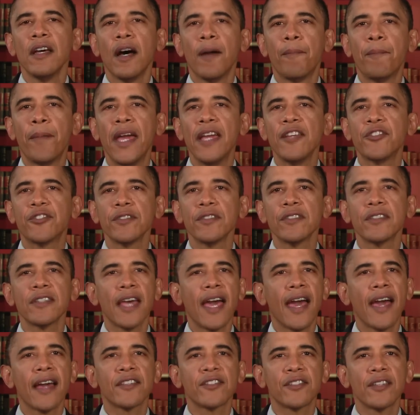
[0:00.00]
a patient's
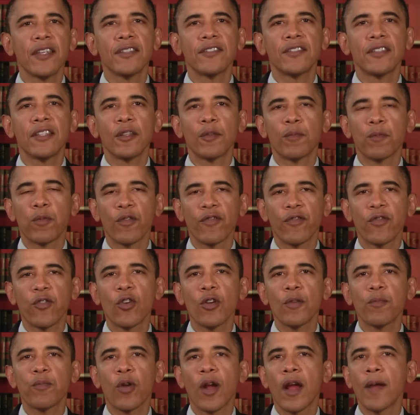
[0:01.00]
access to their
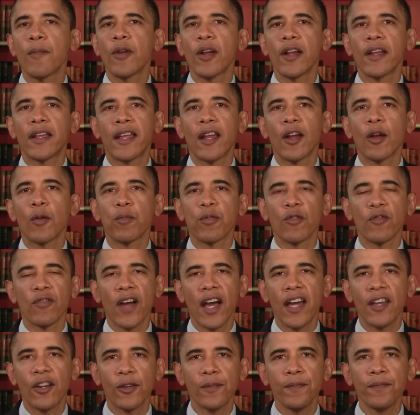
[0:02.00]
preferred primary care
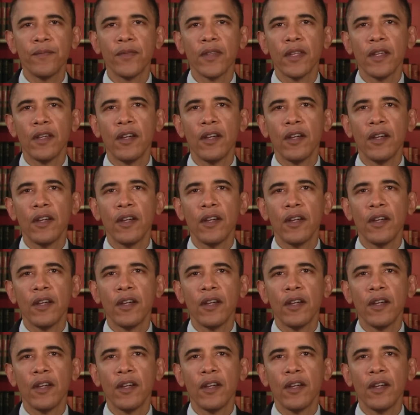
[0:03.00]
provider,